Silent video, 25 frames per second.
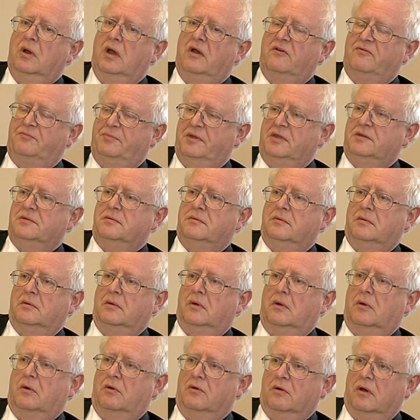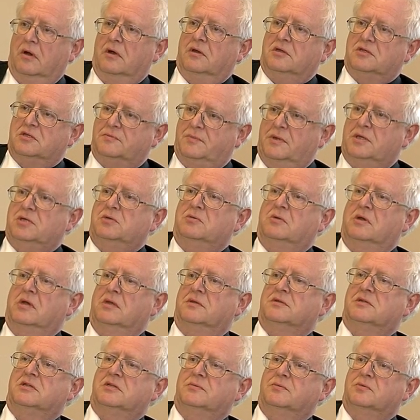have been or are special
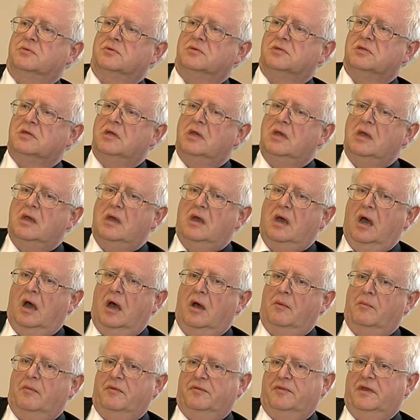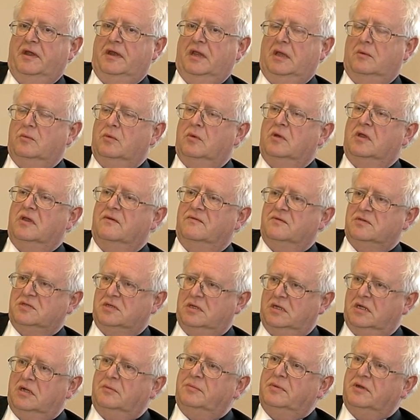constables, then it will give
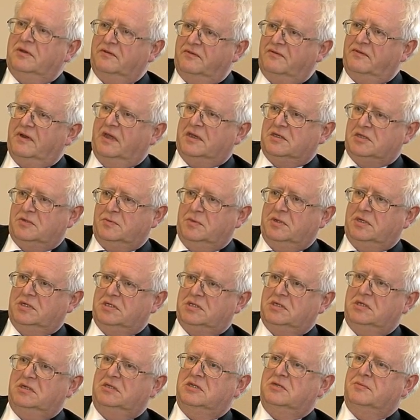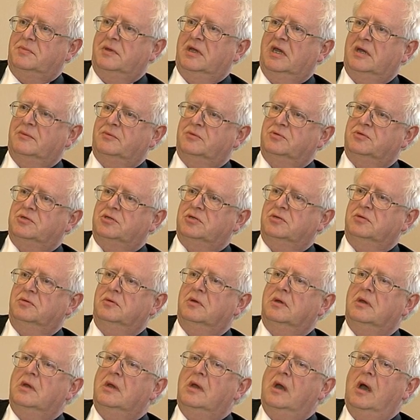us a little bit of flexibility to be able
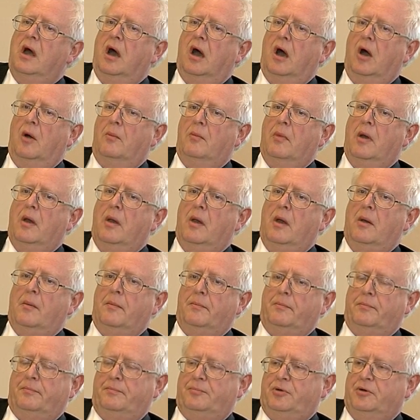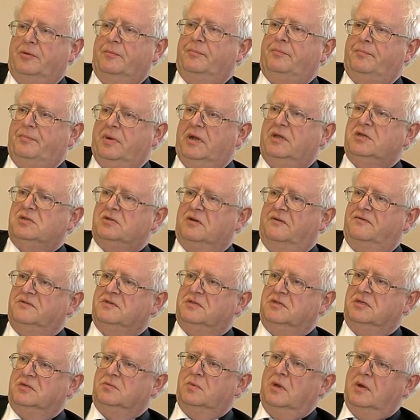to put police
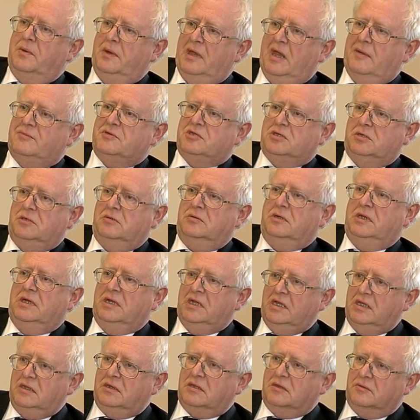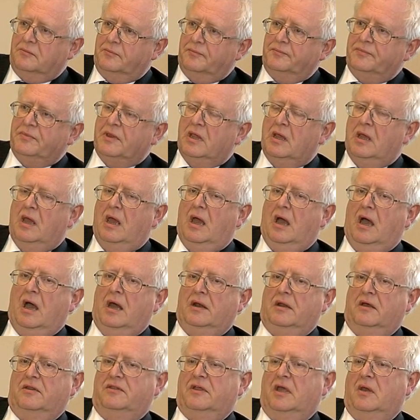officers where we absolutely need them.
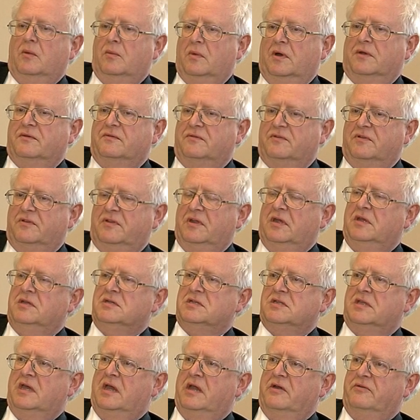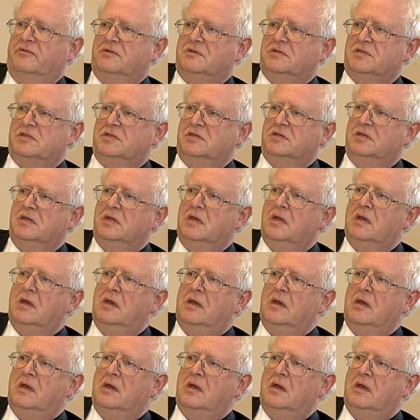And I think one of the things there is the